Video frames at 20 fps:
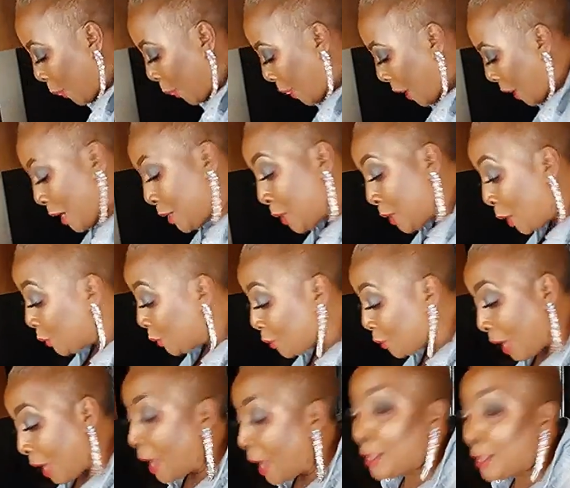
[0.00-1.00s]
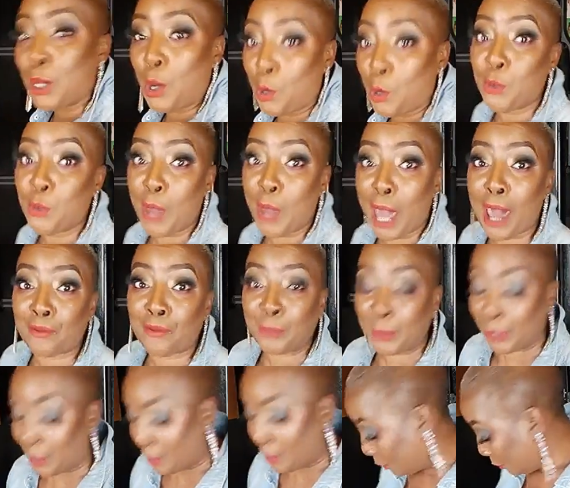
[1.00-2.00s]
I know you I know you have
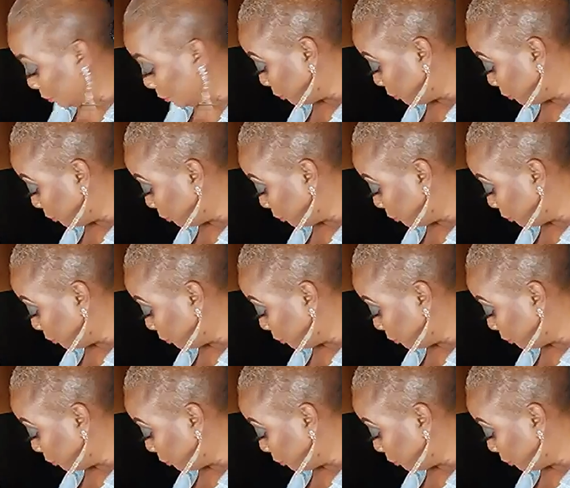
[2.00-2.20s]
been.